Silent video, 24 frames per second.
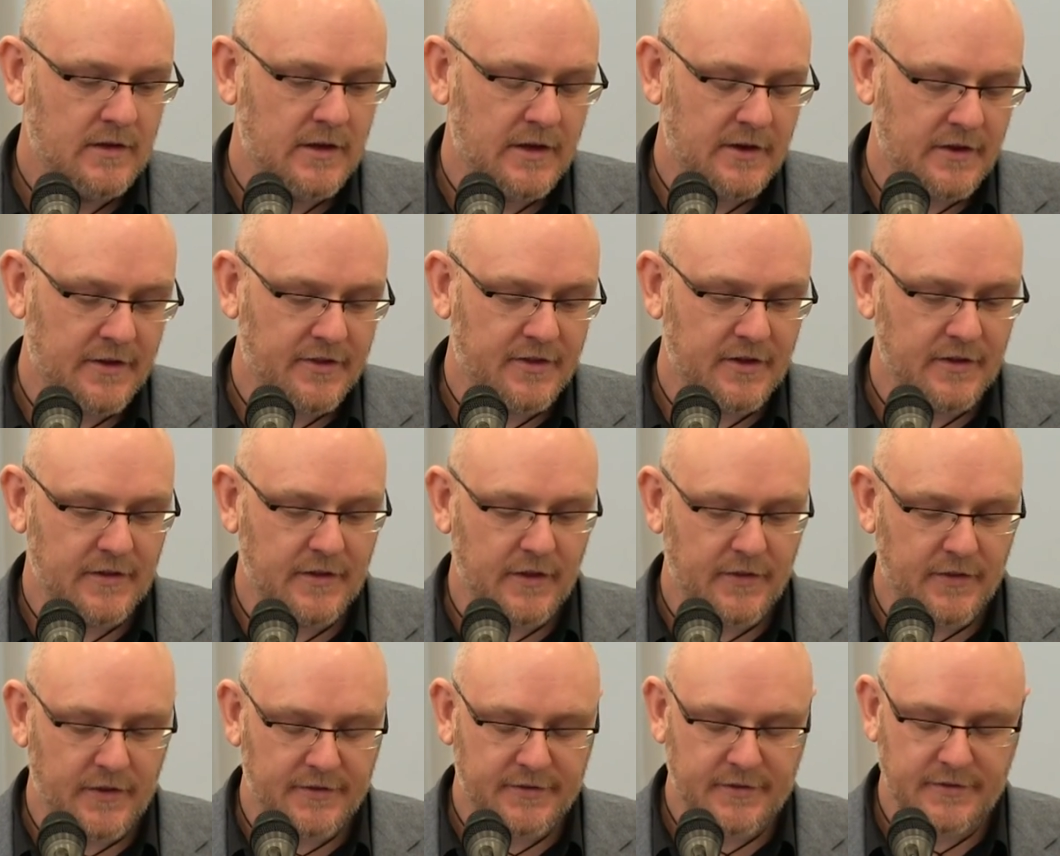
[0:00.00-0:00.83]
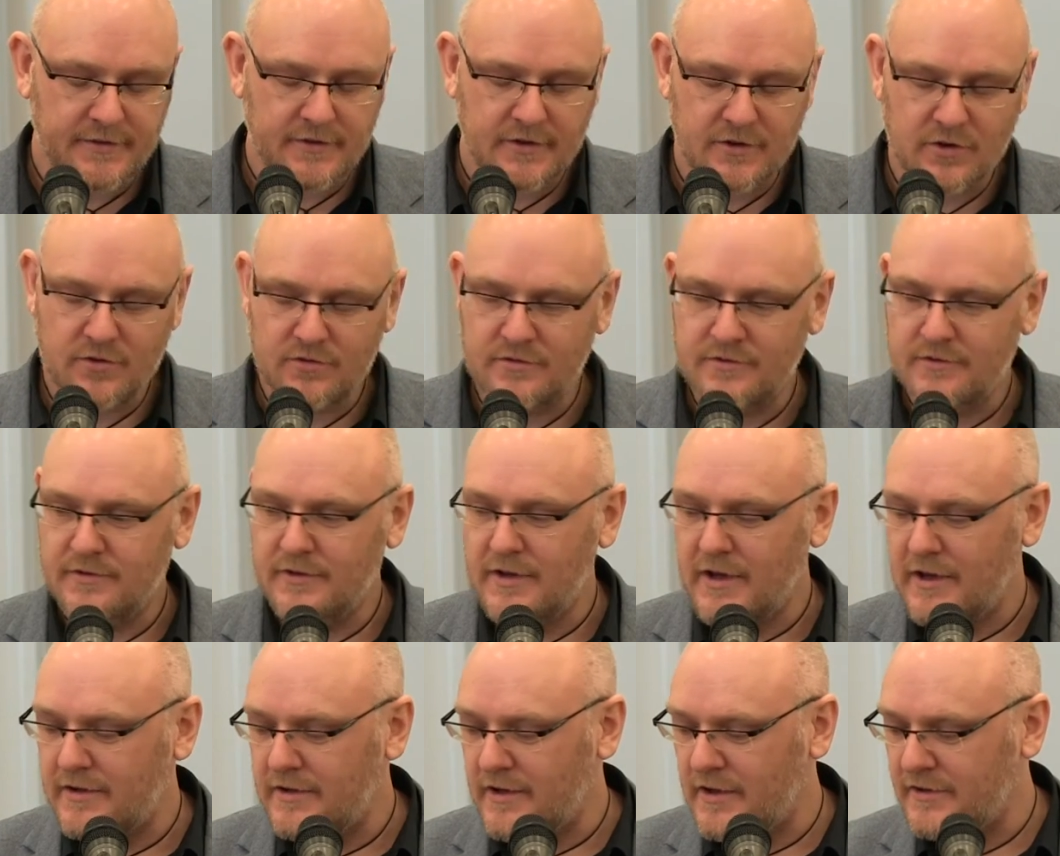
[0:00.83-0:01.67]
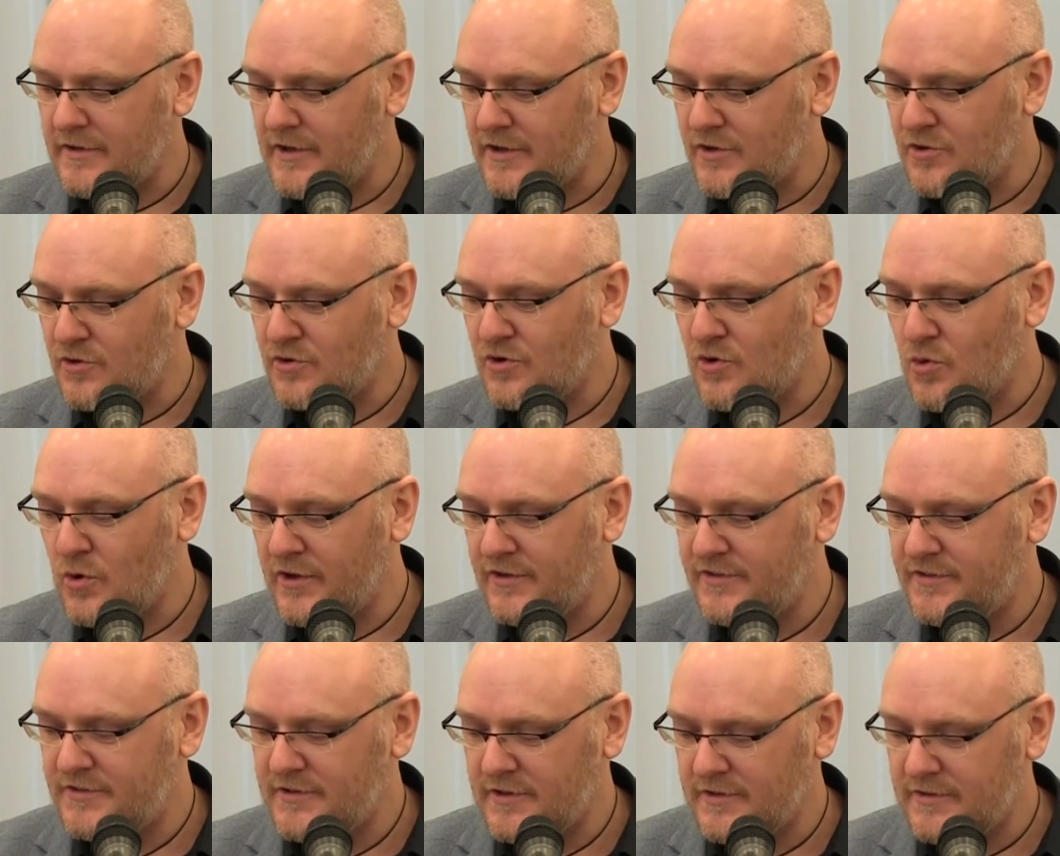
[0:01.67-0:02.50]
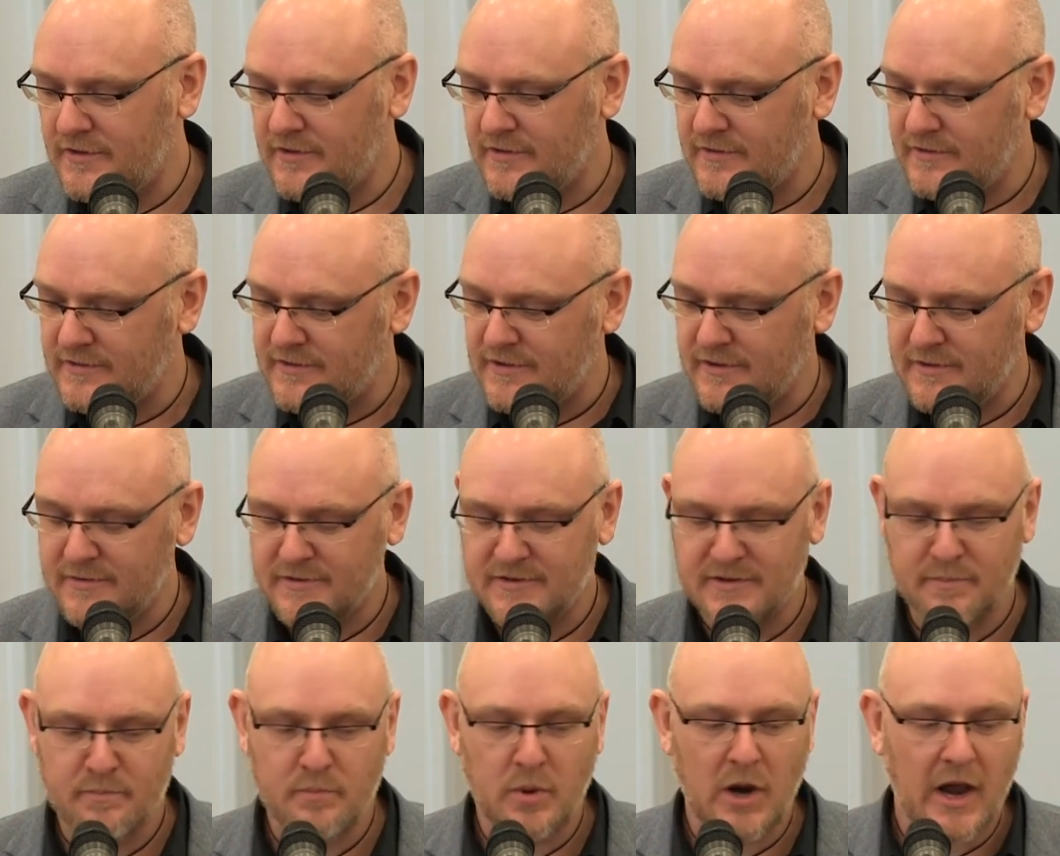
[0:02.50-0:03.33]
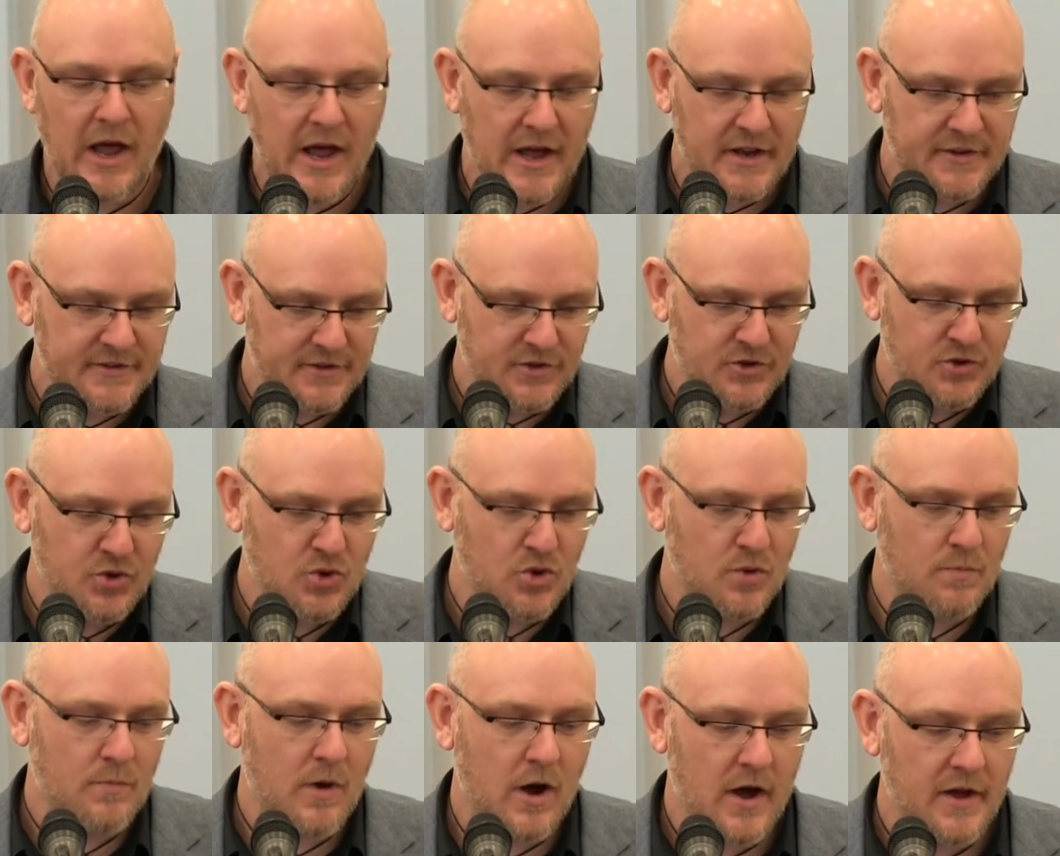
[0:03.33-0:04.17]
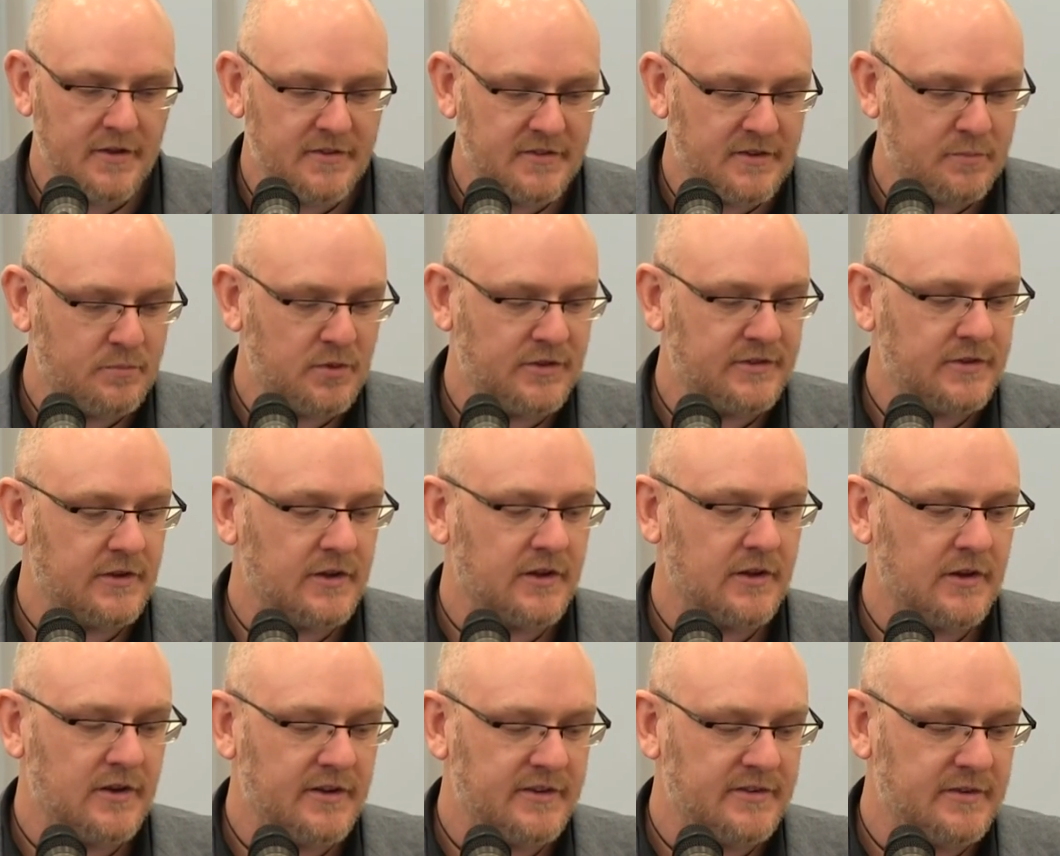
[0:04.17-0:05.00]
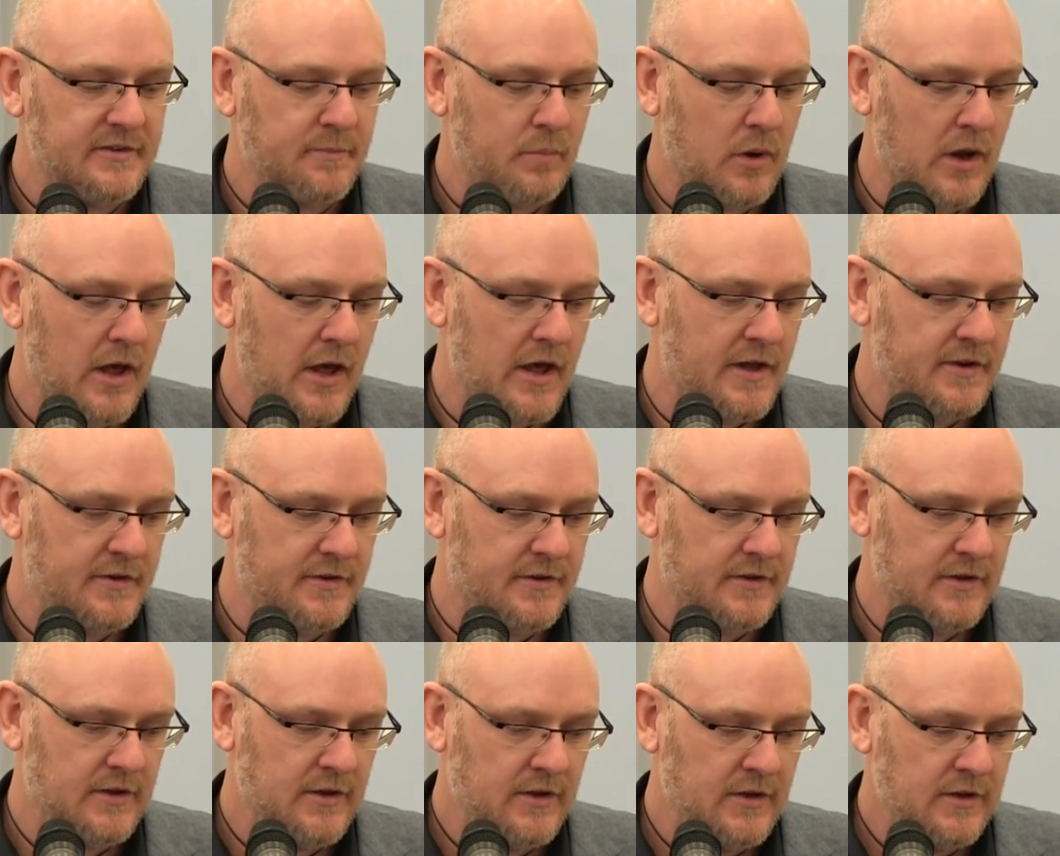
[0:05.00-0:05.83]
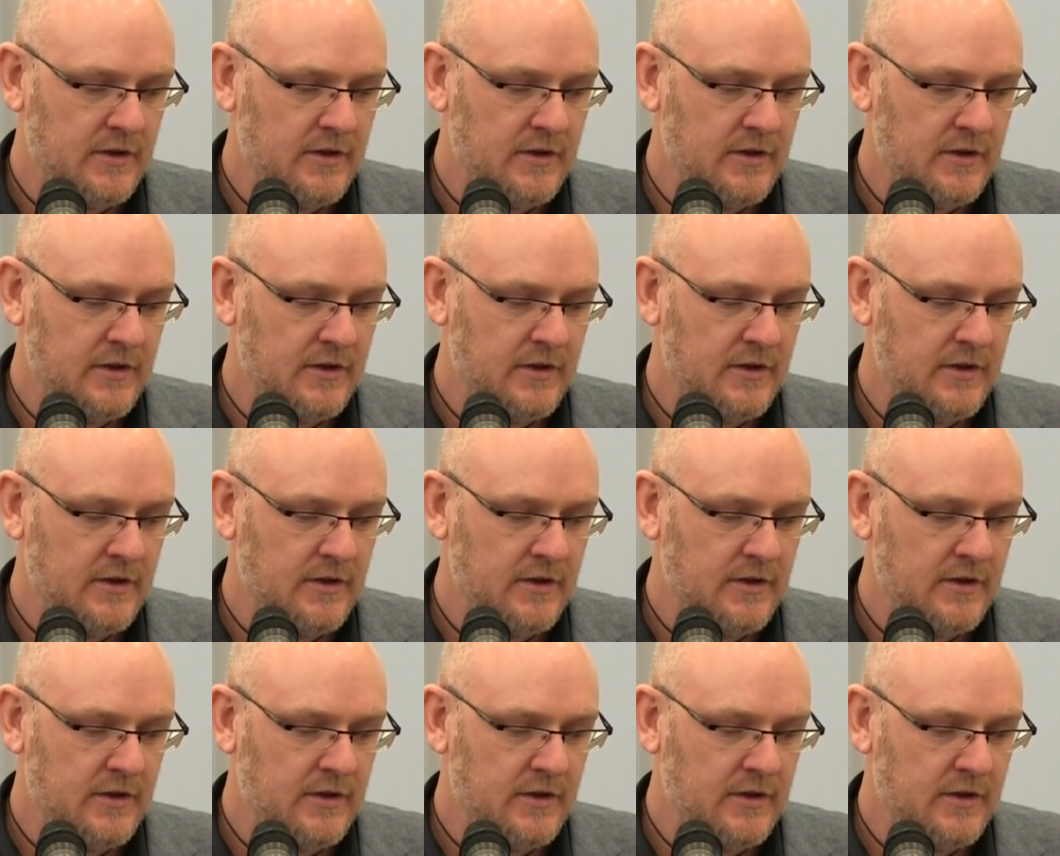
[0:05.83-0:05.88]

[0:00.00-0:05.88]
And I think that this is a good question to plant in your minds, and particularly to plant